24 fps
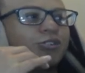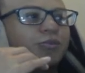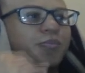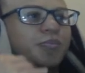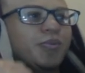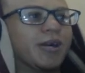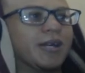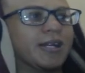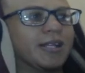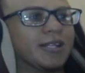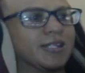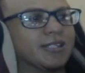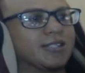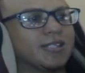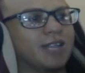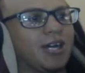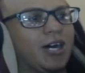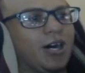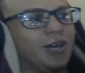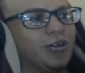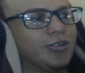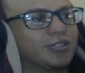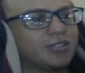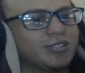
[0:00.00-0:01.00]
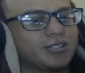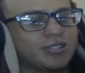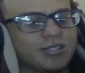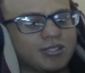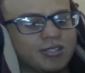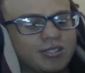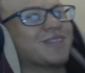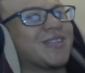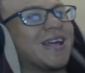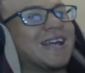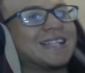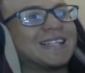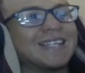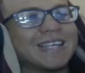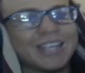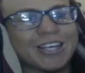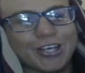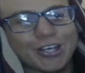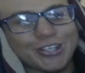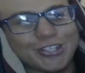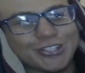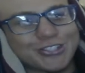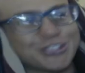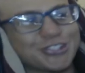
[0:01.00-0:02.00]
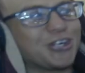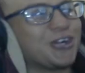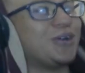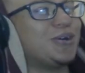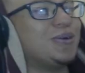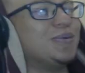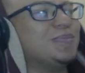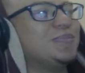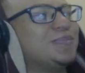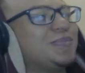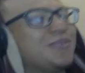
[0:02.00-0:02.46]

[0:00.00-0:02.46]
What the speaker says: bring this out. They did a good job.